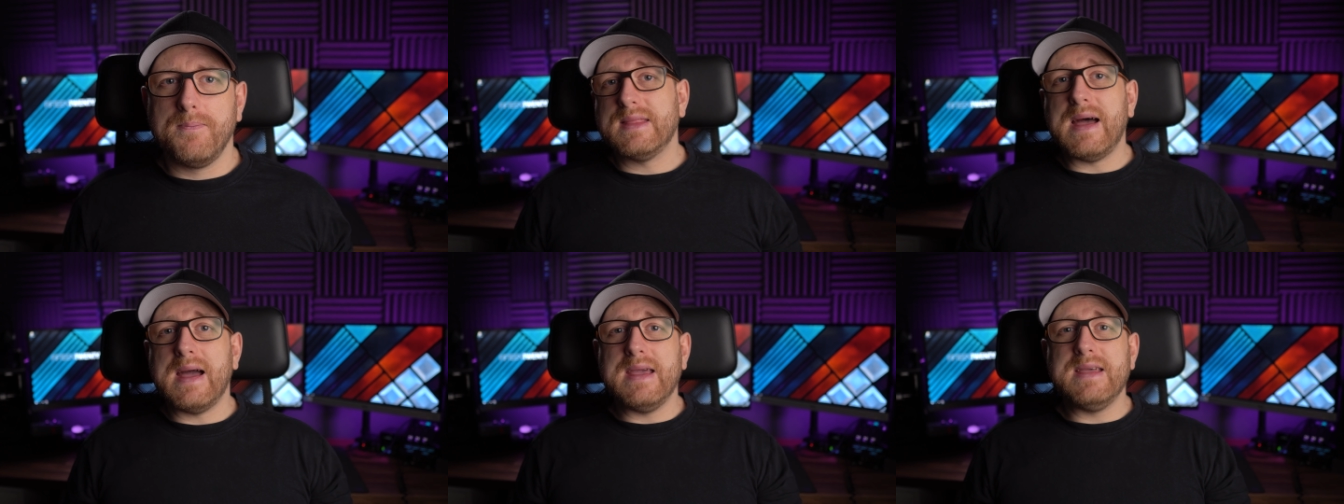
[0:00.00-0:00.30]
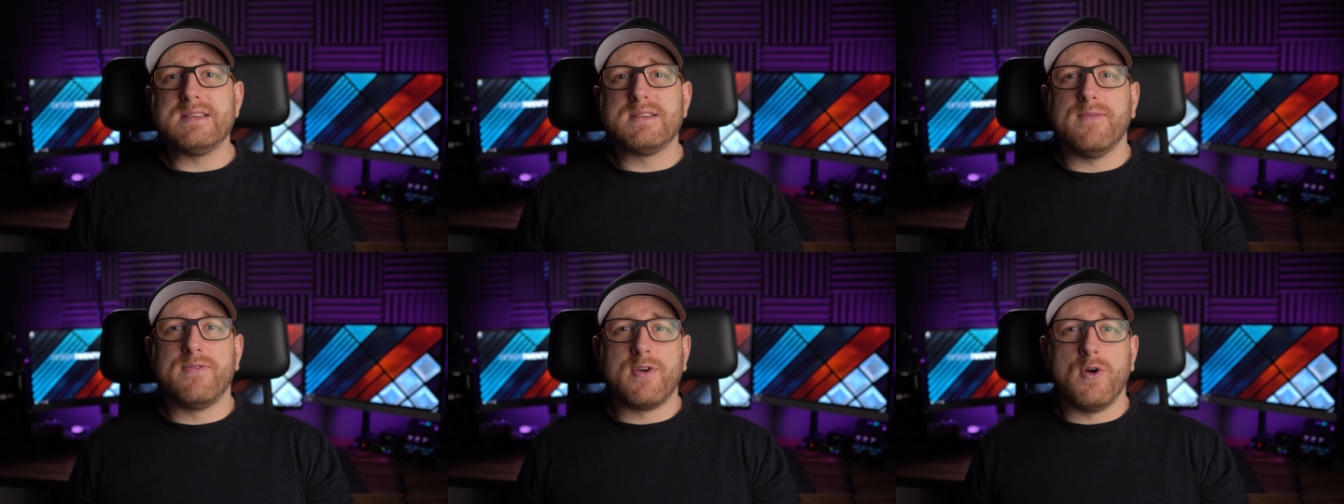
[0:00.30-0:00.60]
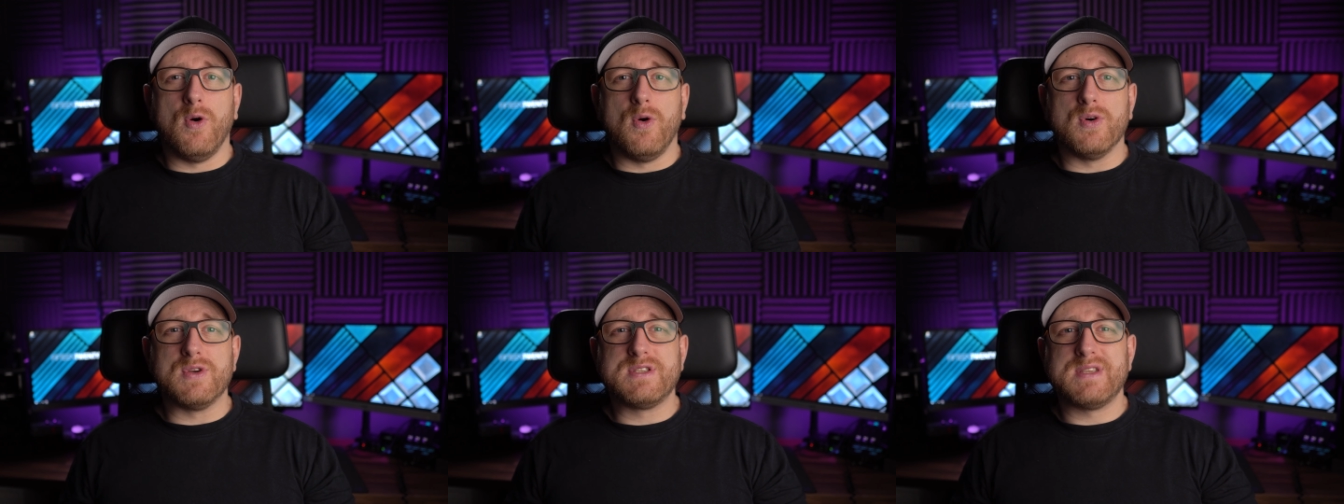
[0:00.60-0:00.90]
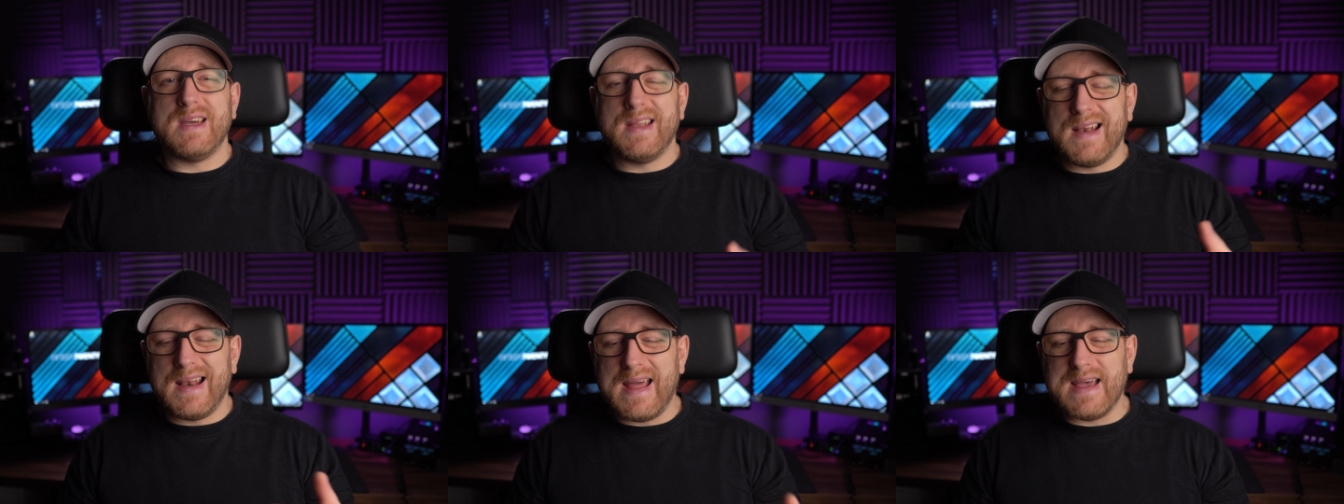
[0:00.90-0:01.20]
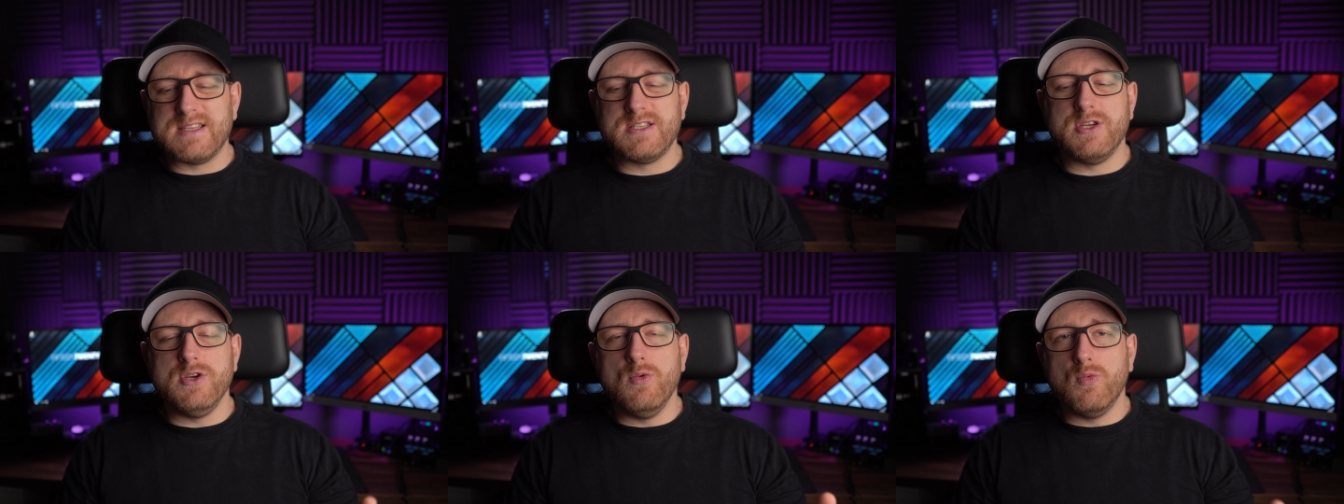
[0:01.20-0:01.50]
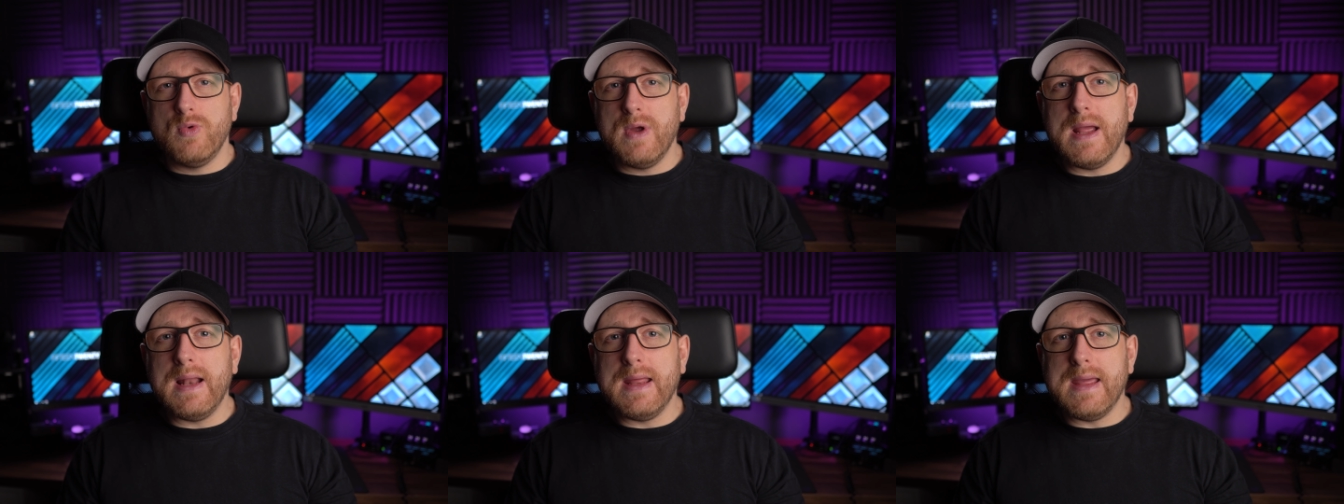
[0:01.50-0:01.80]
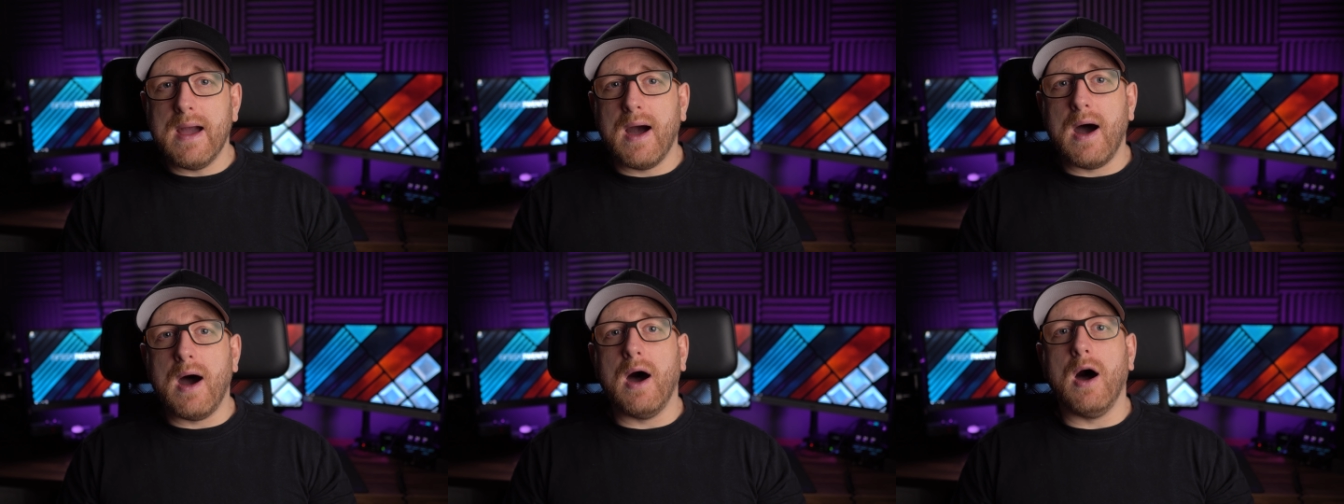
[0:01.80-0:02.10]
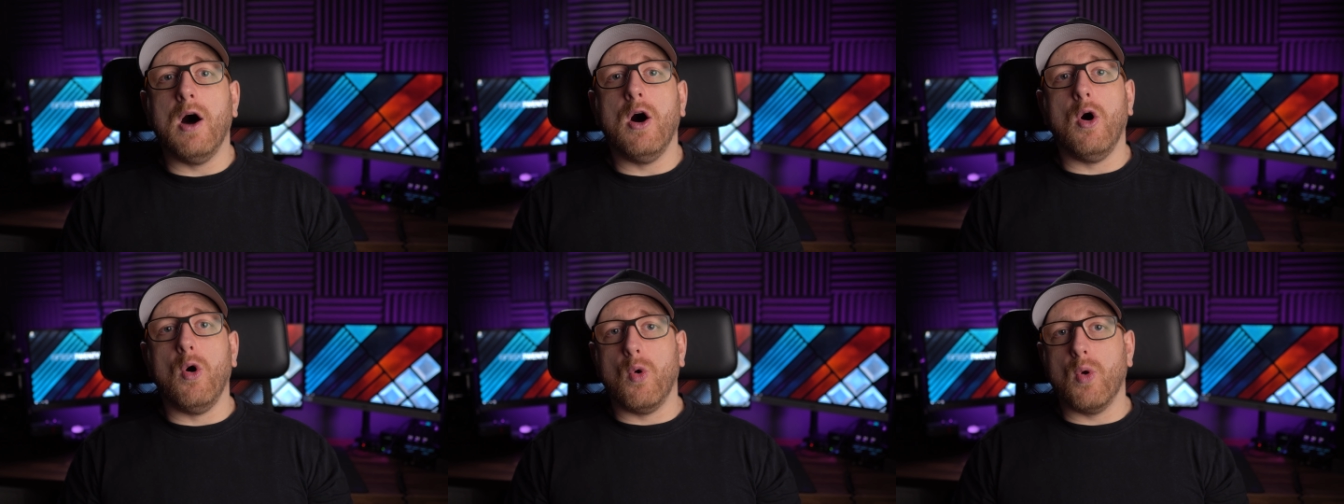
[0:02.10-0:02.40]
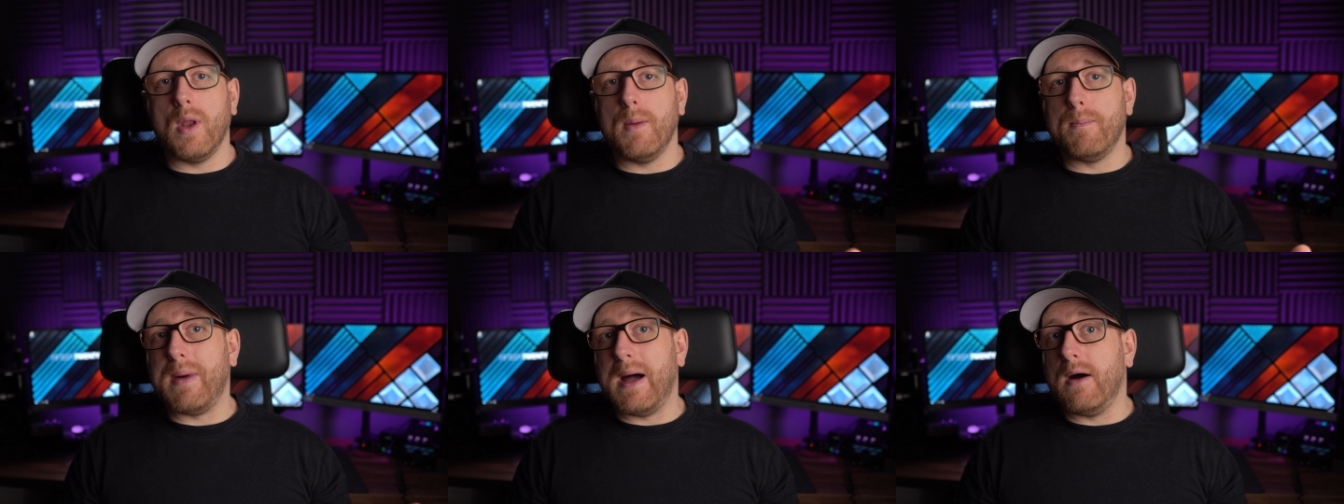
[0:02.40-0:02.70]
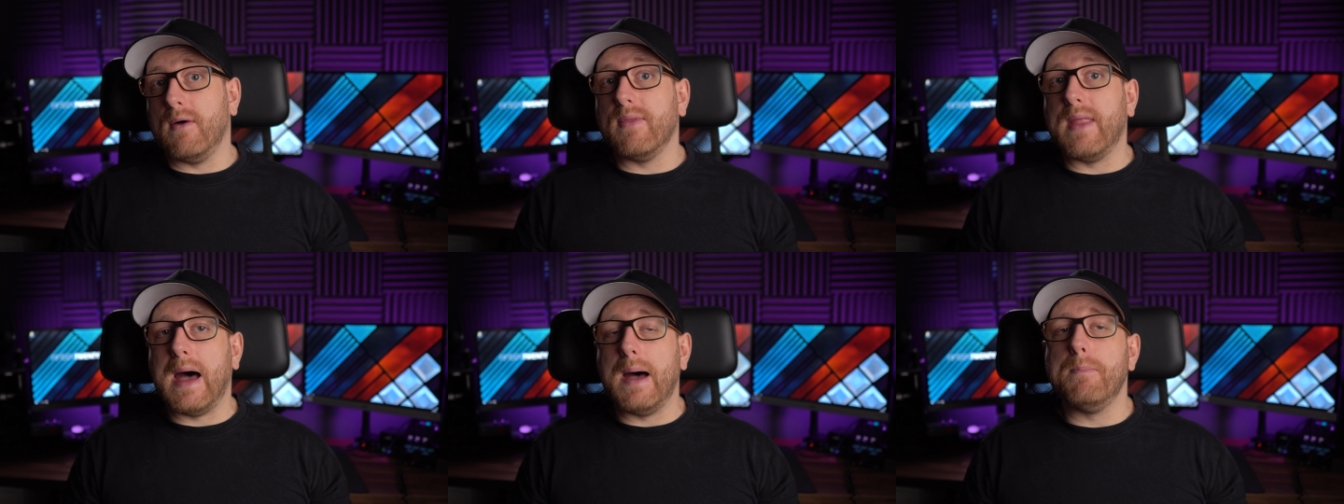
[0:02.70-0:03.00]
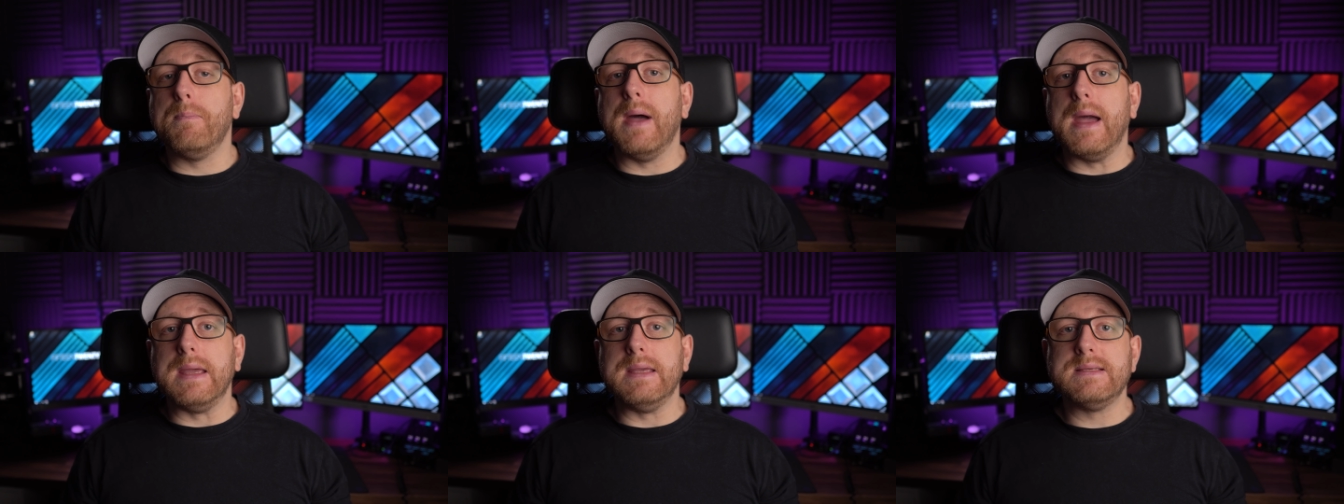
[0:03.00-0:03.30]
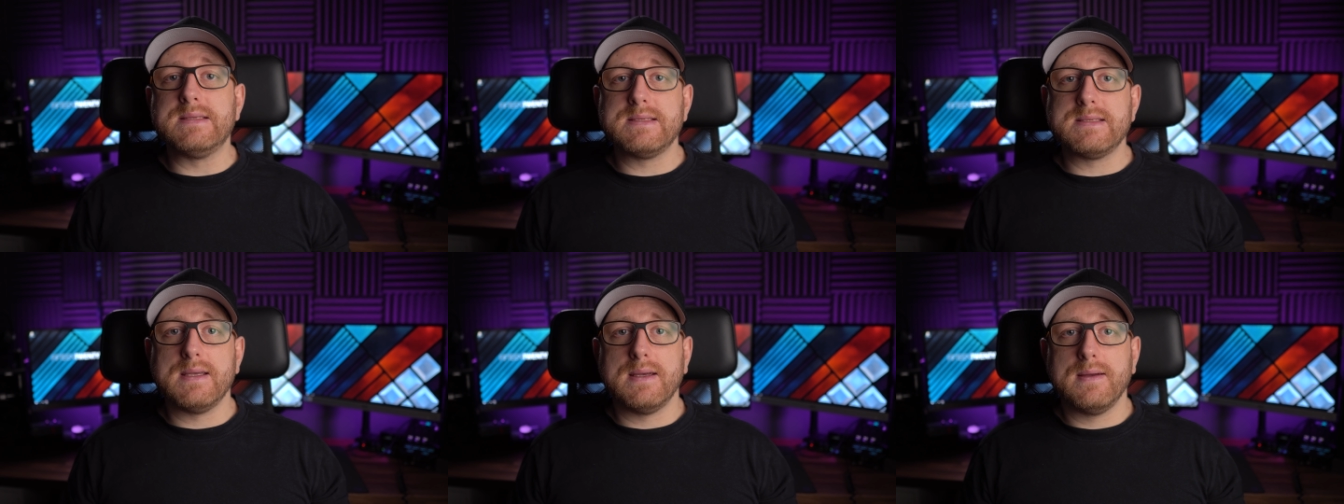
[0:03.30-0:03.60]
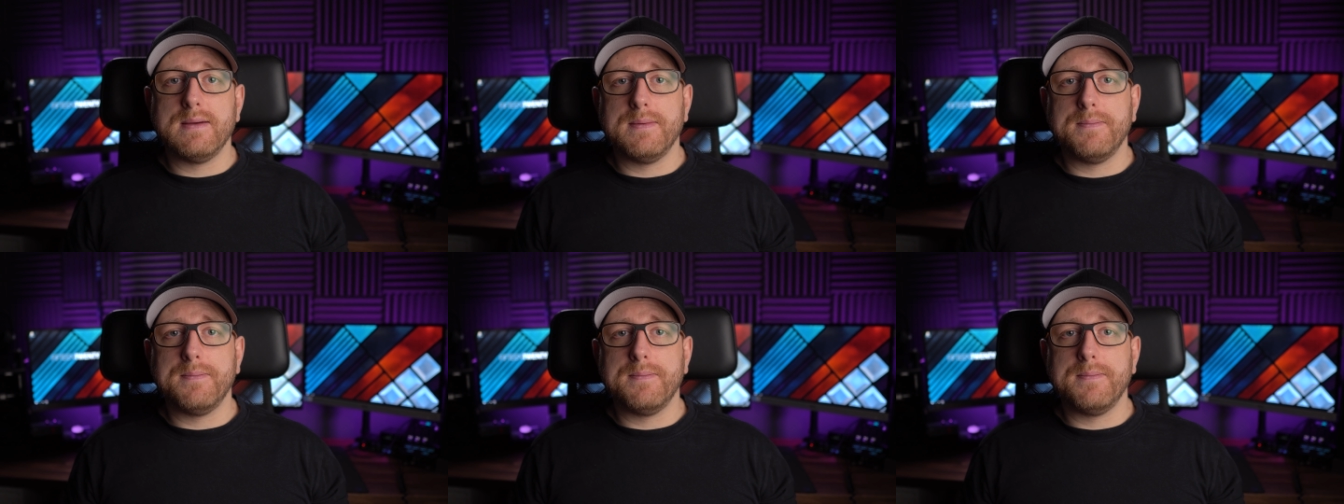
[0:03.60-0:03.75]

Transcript: That is, of course, unless you really are all about that bass.